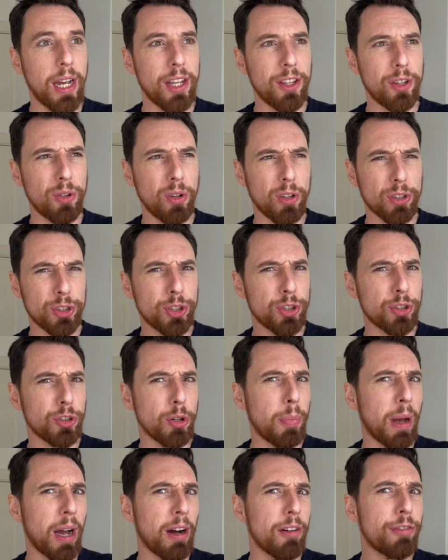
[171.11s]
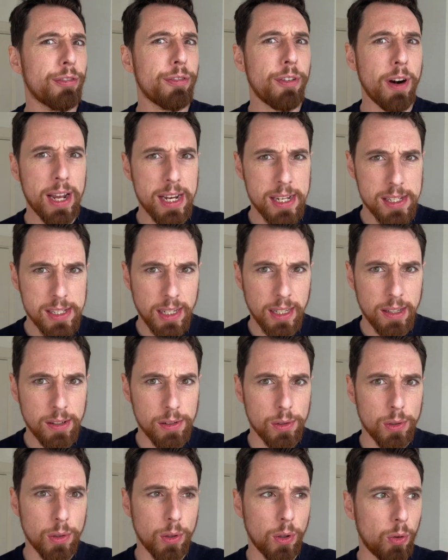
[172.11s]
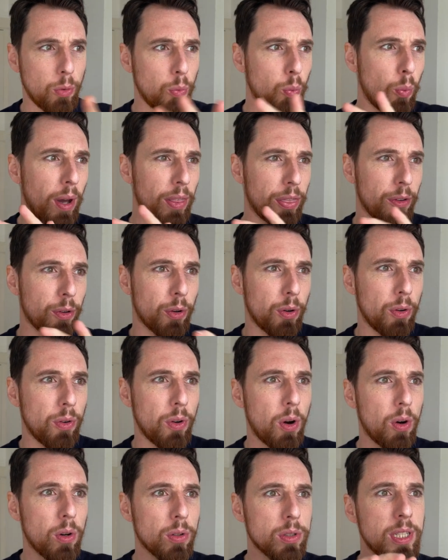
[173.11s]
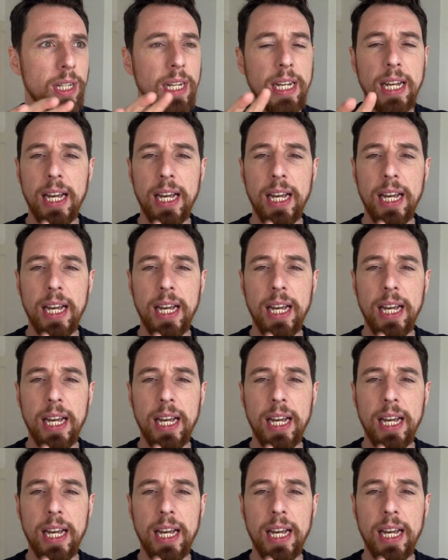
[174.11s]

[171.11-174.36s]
you're not sure about phrasing, or whether or not